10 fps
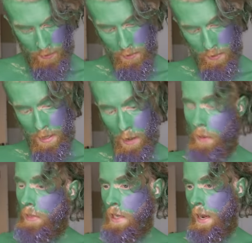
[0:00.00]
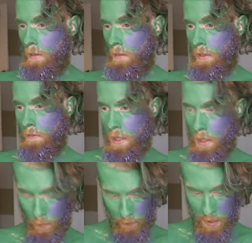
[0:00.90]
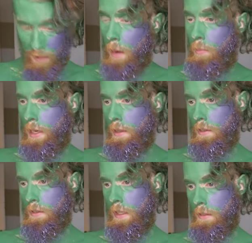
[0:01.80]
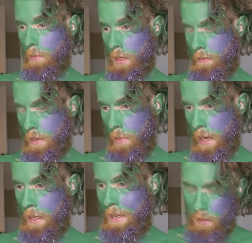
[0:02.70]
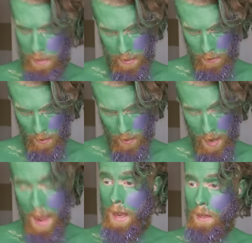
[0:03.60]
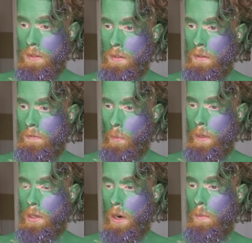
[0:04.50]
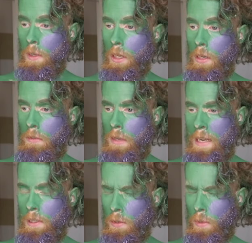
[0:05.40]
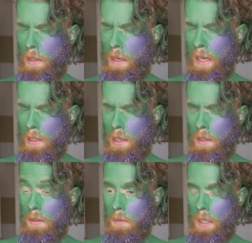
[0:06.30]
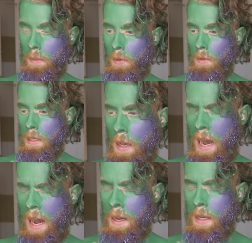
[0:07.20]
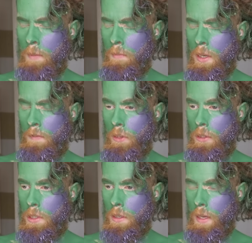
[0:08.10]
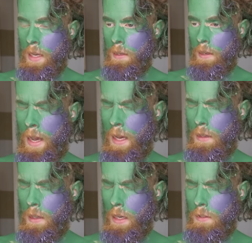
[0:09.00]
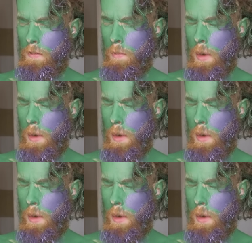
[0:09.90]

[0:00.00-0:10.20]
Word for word: See, now when the title of your video, forgive my breathlessness, I'm covered in paint, says uh, hacks for when you're home alone and you're with 19 other people, I am confusion and at a loss of